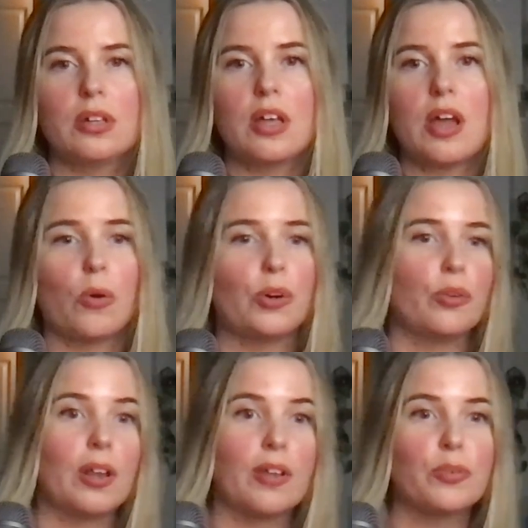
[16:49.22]
you
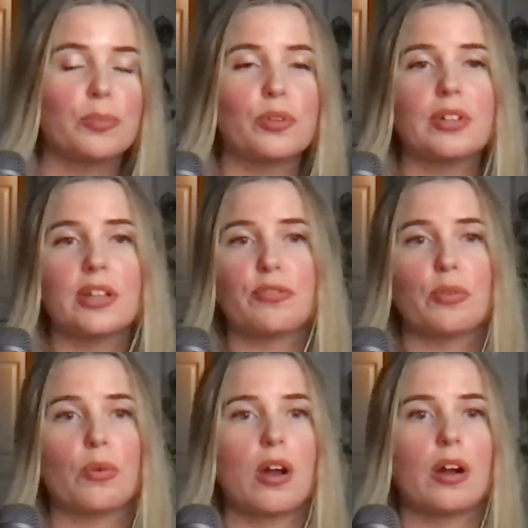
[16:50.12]
are lovable if
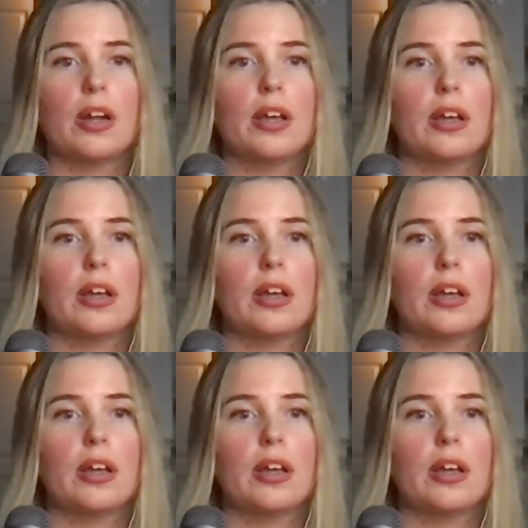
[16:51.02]
you are